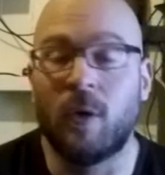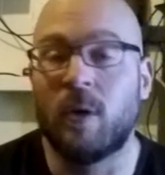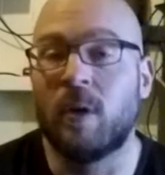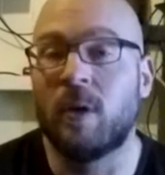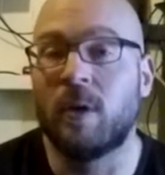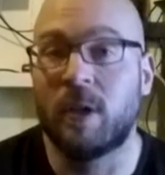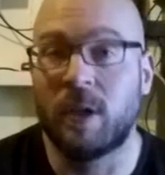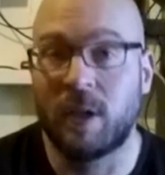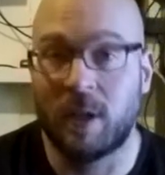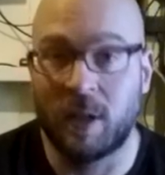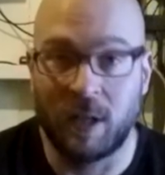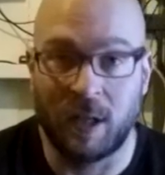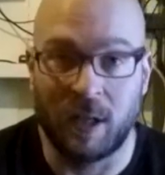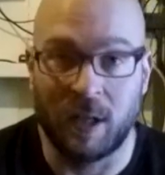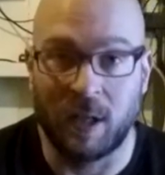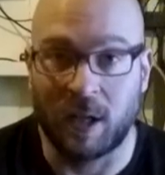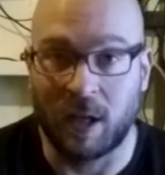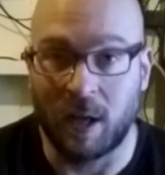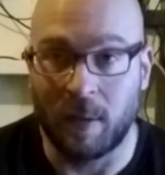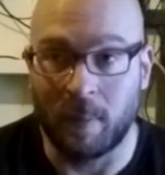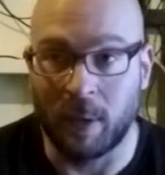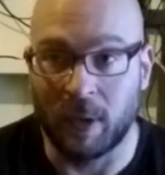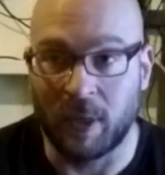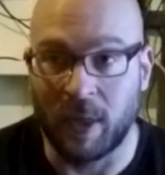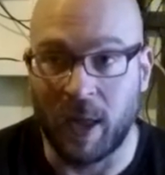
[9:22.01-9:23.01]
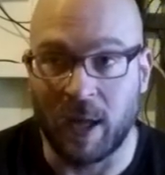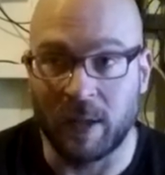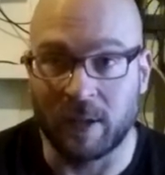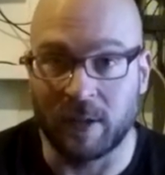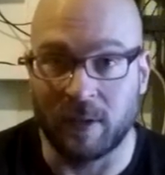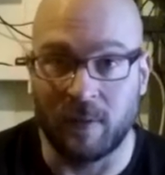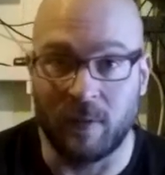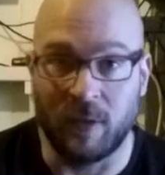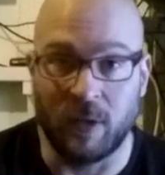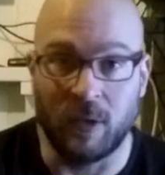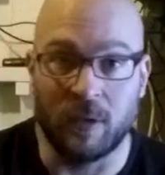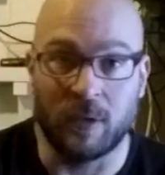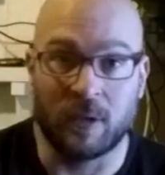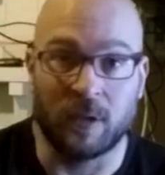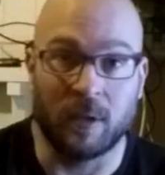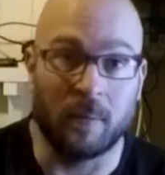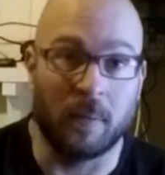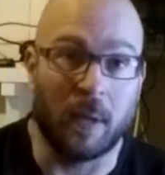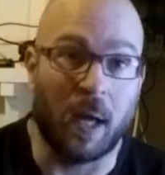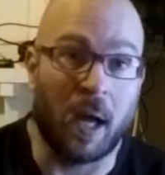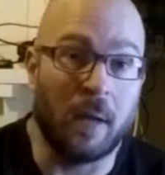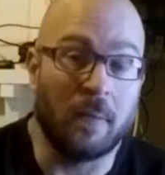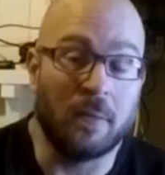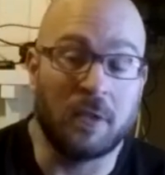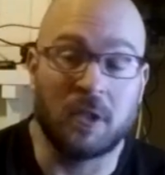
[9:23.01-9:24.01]
are only going to get a couple thousand views
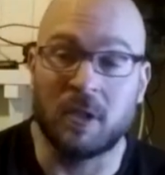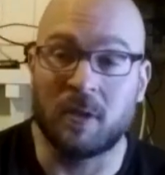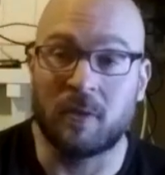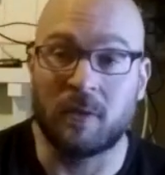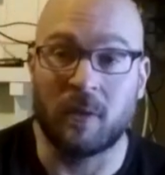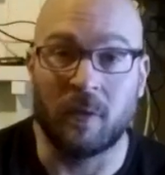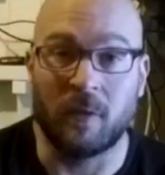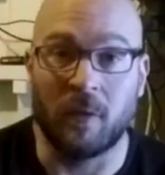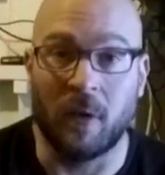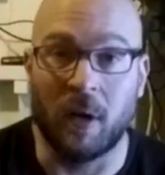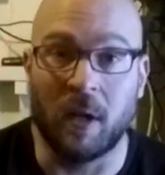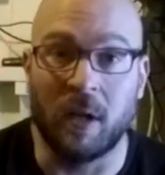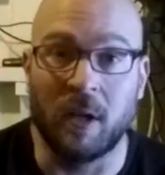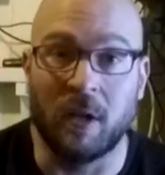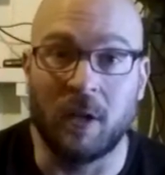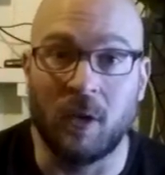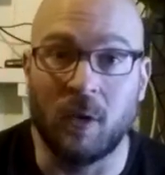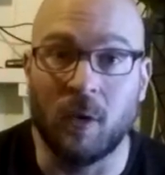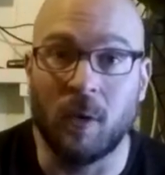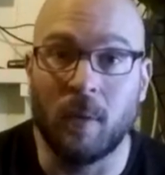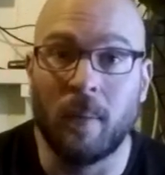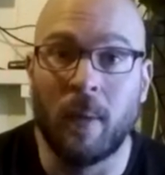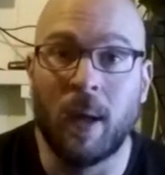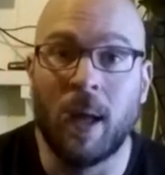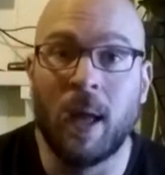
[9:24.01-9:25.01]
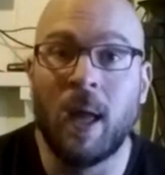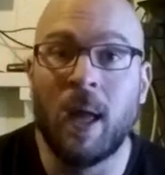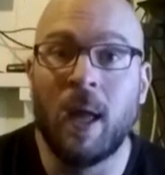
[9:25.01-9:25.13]
sometimes, just for fun to do them.